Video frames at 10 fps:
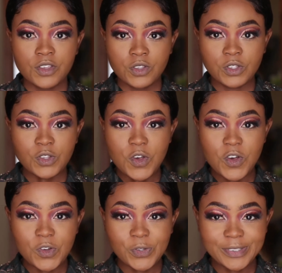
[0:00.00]

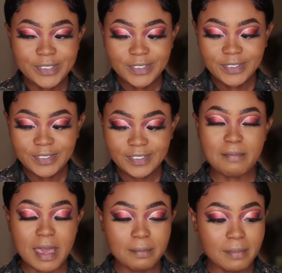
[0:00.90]
So
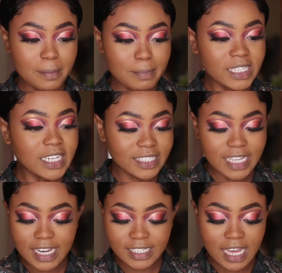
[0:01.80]
my battery
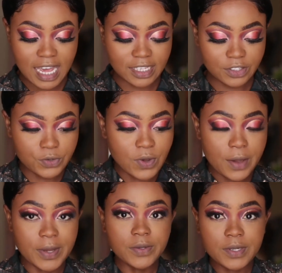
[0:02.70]
died, guys, so I
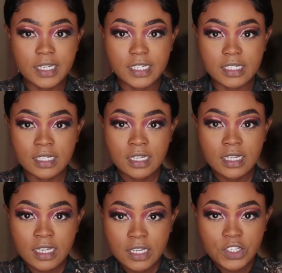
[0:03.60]
went on and
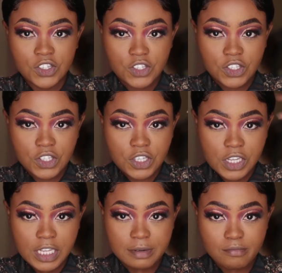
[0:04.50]

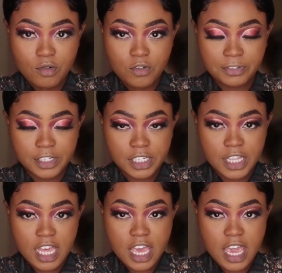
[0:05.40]
just removed
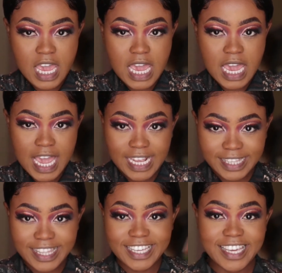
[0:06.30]
the head
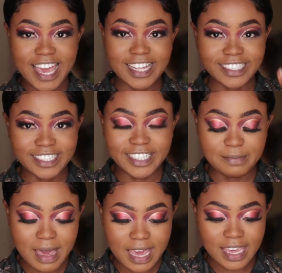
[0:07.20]
thing and did
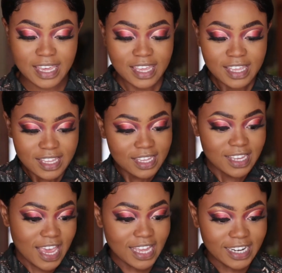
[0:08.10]
my
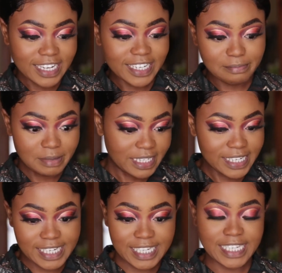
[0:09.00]
hair a little
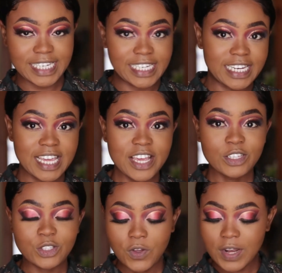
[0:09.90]
bit.
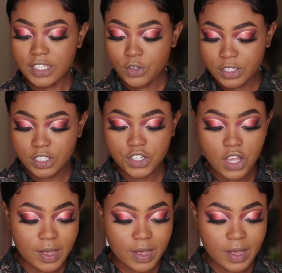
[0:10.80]
So let's continue.